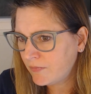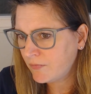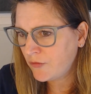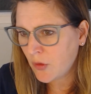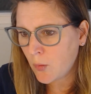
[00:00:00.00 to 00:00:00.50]

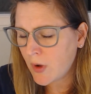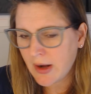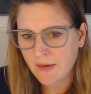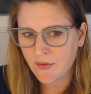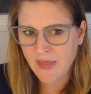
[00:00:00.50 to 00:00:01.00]
for
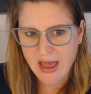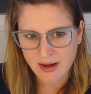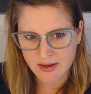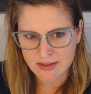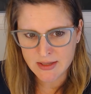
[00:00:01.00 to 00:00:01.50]
whatever that
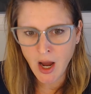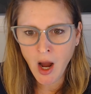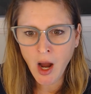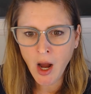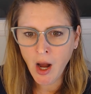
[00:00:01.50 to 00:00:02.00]
is.
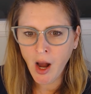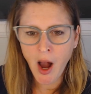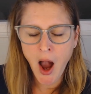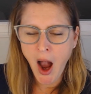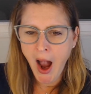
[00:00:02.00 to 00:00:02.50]

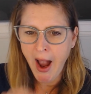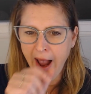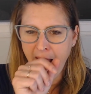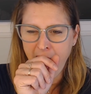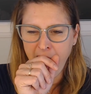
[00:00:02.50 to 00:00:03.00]

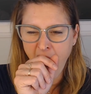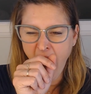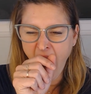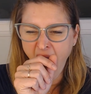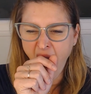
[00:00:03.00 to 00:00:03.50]
Oh
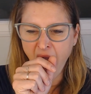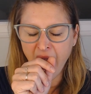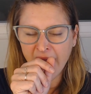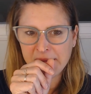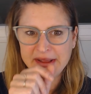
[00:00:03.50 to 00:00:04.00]

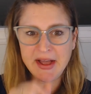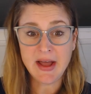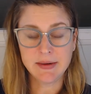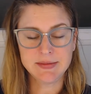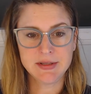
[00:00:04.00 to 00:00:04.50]
my God,
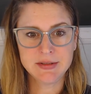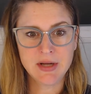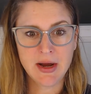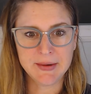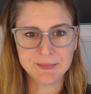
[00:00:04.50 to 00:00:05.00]
I'm so
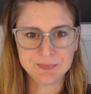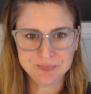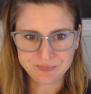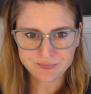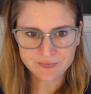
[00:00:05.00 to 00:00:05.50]
sorry.
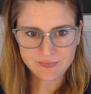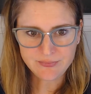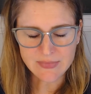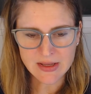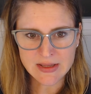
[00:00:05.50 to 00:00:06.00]

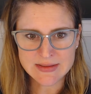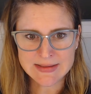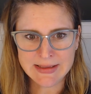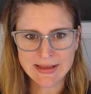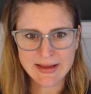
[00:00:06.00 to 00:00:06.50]
It's
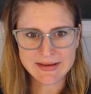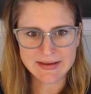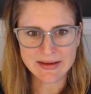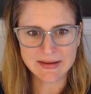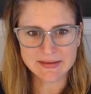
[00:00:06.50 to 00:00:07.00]
late
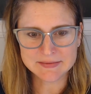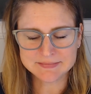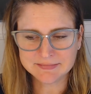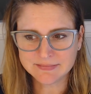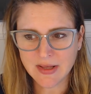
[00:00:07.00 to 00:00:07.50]
here.
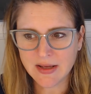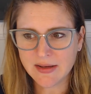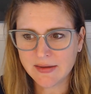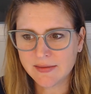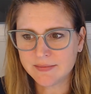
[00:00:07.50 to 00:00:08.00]

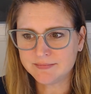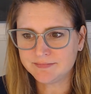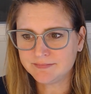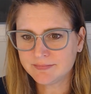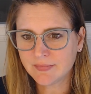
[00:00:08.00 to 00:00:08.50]
And
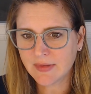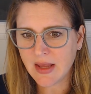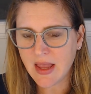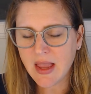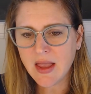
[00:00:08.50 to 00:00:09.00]

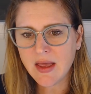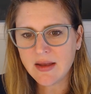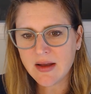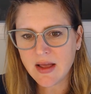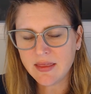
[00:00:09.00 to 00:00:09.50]

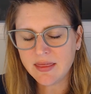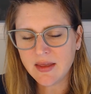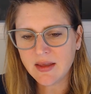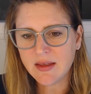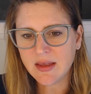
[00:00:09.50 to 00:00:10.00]
I
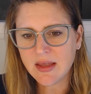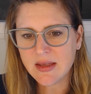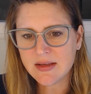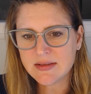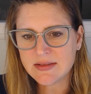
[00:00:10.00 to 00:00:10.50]
think
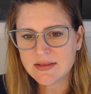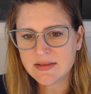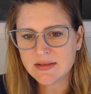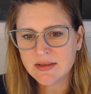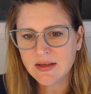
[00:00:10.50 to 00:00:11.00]

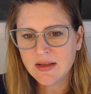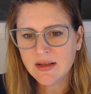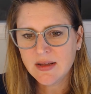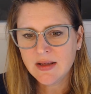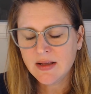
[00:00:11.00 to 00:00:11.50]
it's
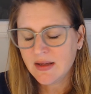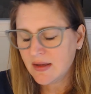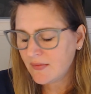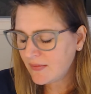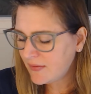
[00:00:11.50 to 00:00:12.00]

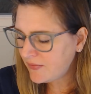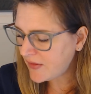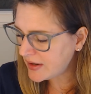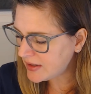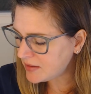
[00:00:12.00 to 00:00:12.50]

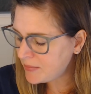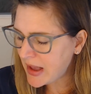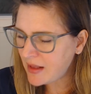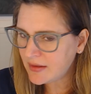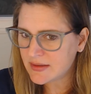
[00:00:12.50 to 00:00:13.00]
finding
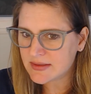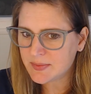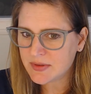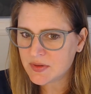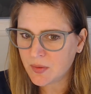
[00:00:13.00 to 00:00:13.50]
balance
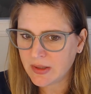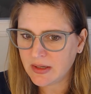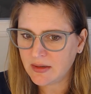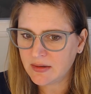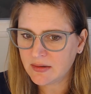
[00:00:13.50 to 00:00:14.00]

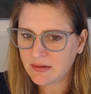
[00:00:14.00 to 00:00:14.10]
between